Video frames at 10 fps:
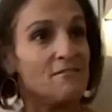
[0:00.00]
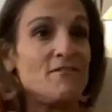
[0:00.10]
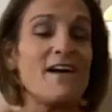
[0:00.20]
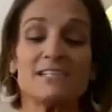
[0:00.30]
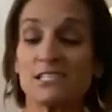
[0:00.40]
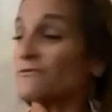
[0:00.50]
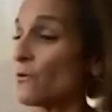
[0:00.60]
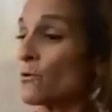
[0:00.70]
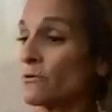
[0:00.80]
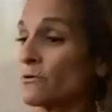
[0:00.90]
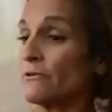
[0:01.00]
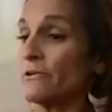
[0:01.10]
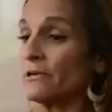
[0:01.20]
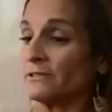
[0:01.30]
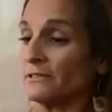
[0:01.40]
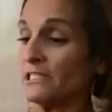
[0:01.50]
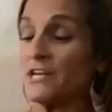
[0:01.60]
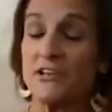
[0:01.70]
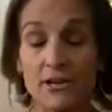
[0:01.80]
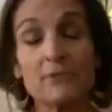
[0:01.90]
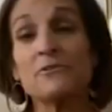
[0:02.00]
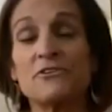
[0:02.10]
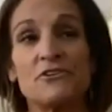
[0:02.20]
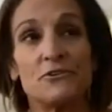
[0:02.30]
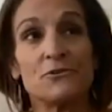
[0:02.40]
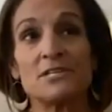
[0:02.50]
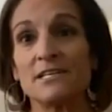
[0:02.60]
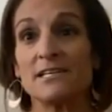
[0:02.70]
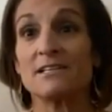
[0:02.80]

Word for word: Fast forward a year or two to